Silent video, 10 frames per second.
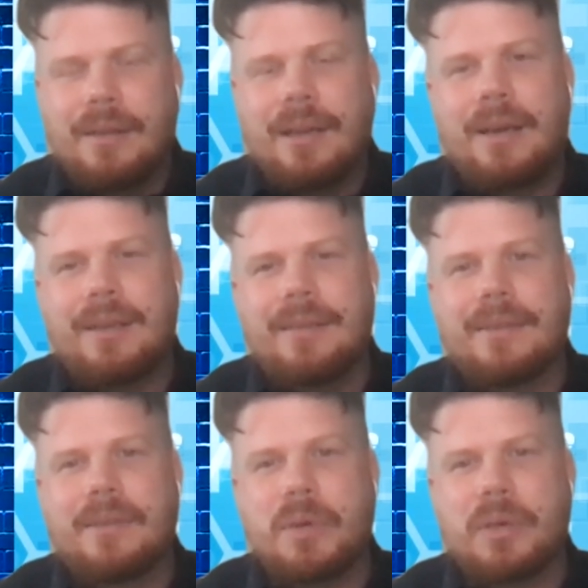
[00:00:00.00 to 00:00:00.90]
I guess
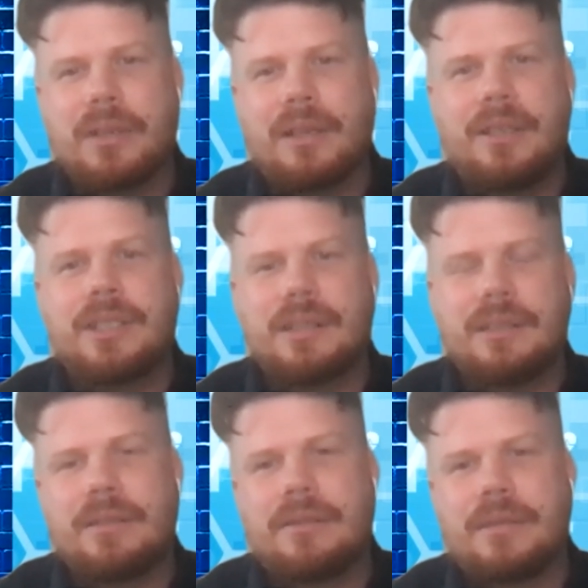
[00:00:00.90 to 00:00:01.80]
it's more
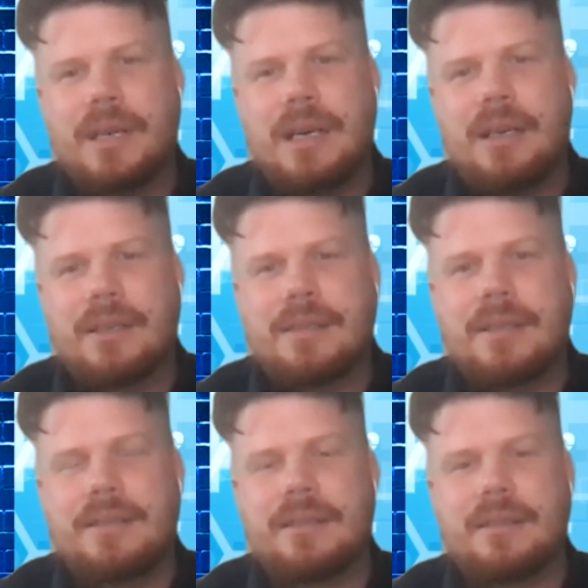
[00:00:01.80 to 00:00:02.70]
clinician
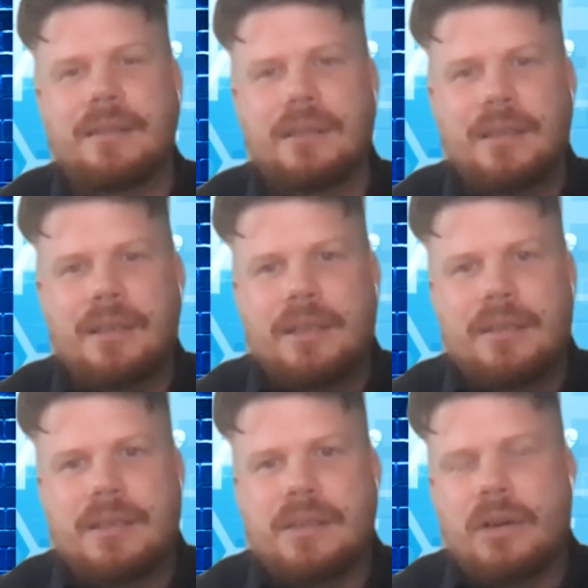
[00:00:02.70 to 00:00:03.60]
centered
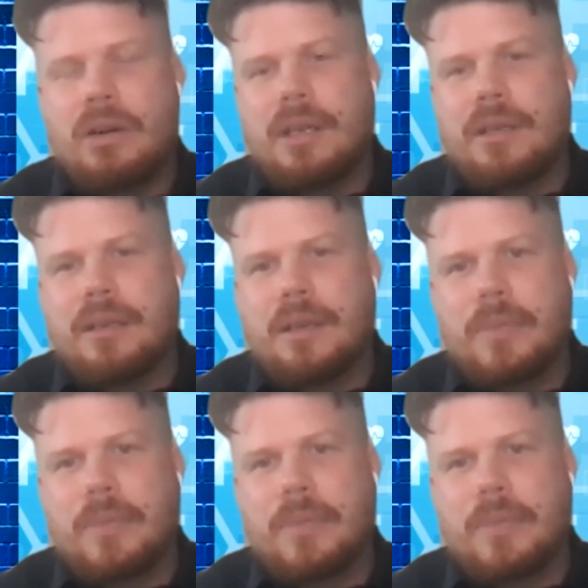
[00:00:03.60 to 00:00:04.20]
design.